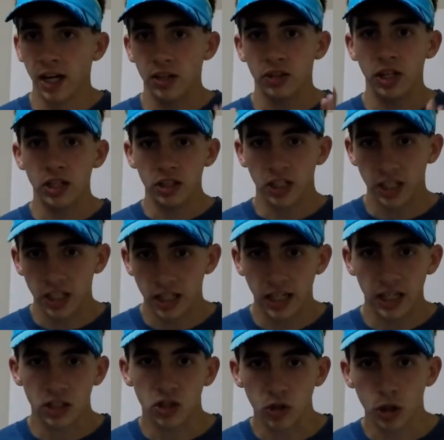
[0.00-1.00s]
they did an
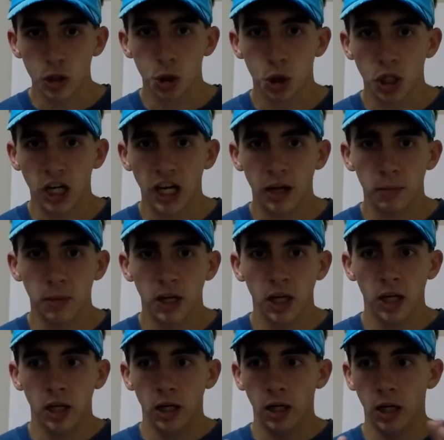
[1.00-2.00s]
excellent job
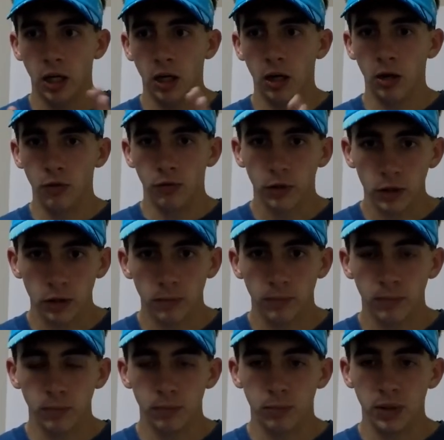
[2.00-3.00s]
of
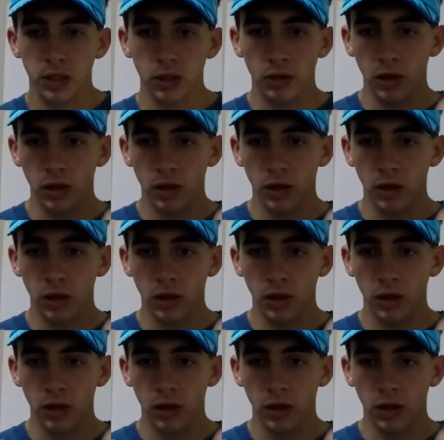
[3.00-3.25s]
being